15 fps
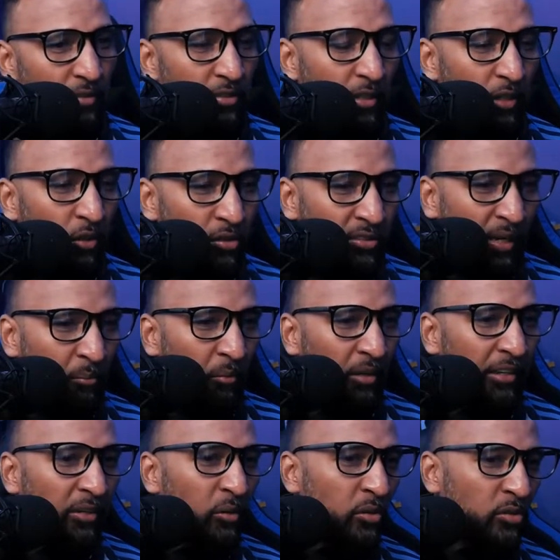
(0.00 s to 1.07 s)
So it looks like
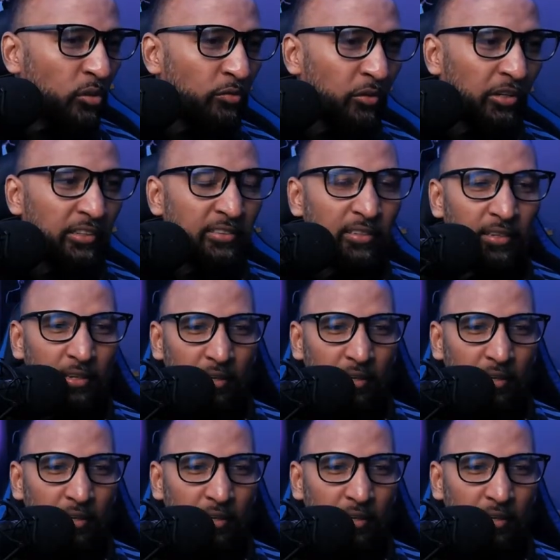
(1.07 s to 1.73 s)
Molino is over it.